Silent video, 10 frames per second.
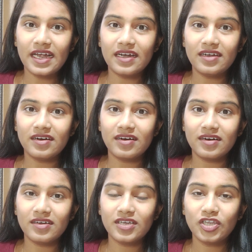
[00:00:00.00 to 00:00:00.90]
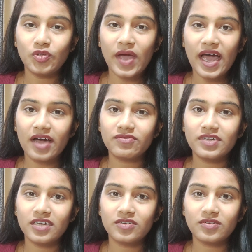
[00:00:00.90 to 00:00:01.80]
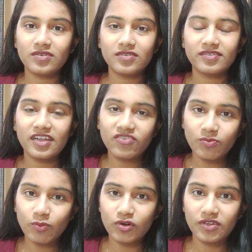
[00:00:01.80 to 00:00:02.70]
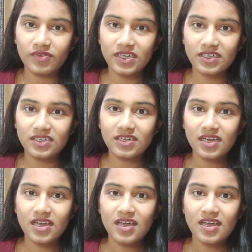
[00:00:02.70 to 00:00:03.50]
and you have that self-motivated